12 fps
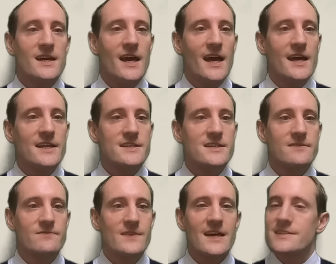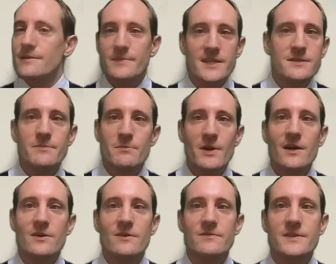And that's something to be
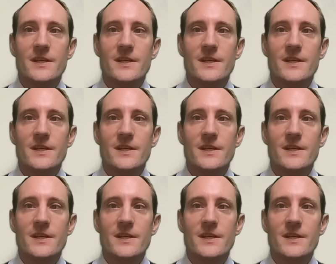proud of.